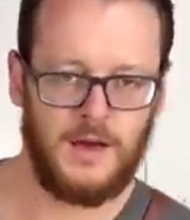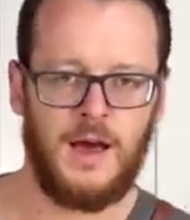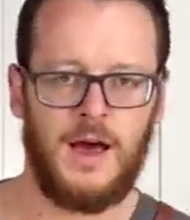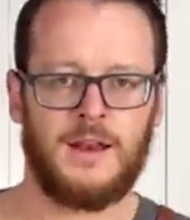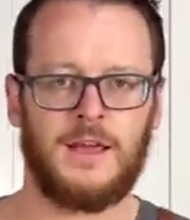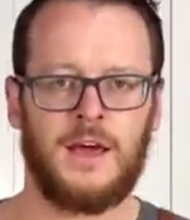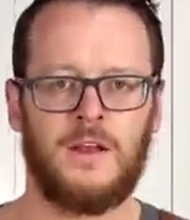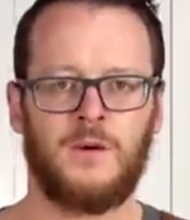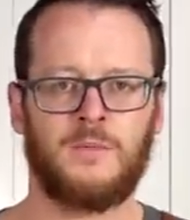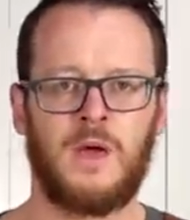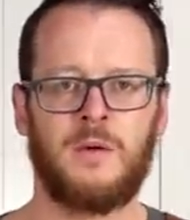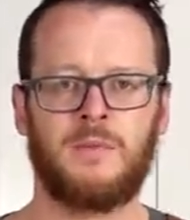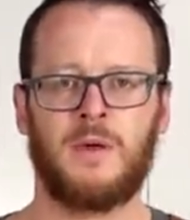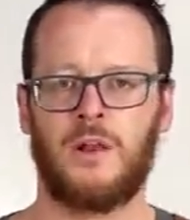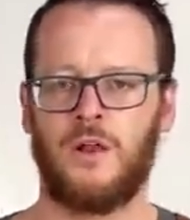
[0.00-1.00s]
And again, I'm
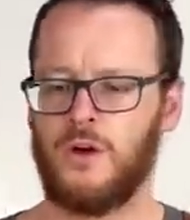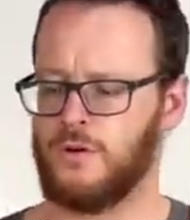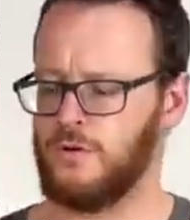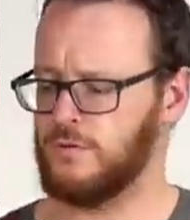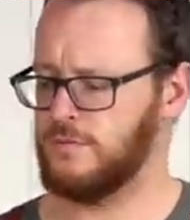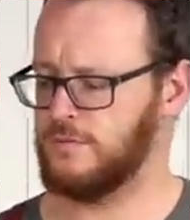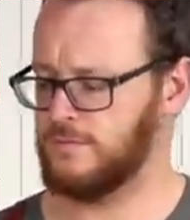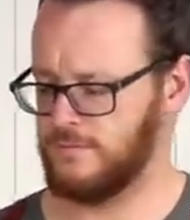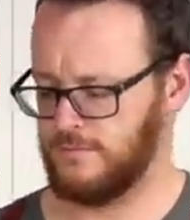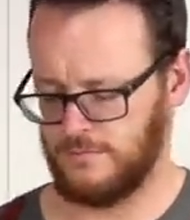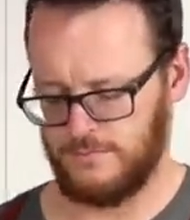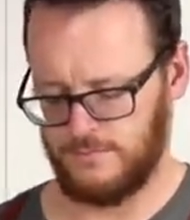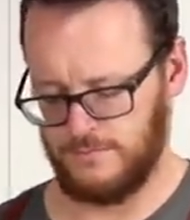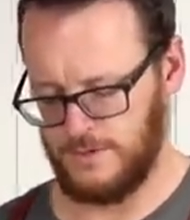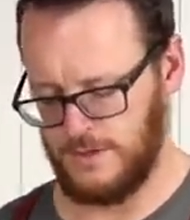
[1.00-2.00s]
keeping it local
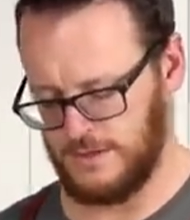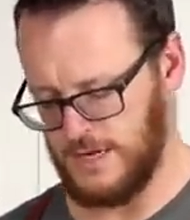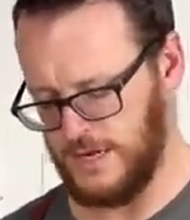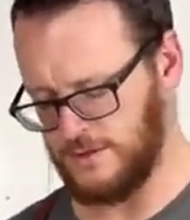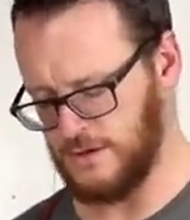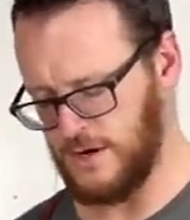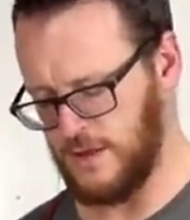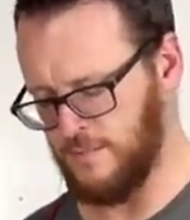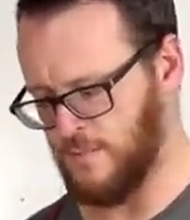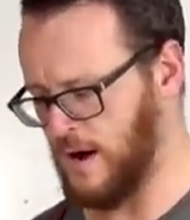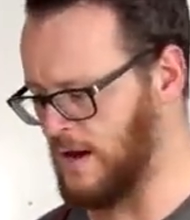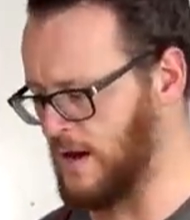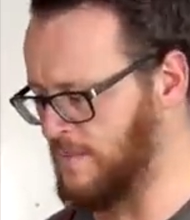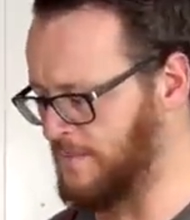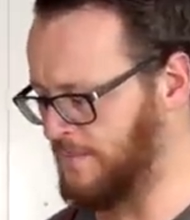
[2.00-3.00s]
with a South Australian
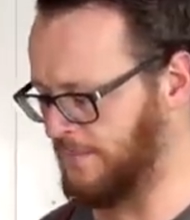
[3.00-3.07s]
brandy,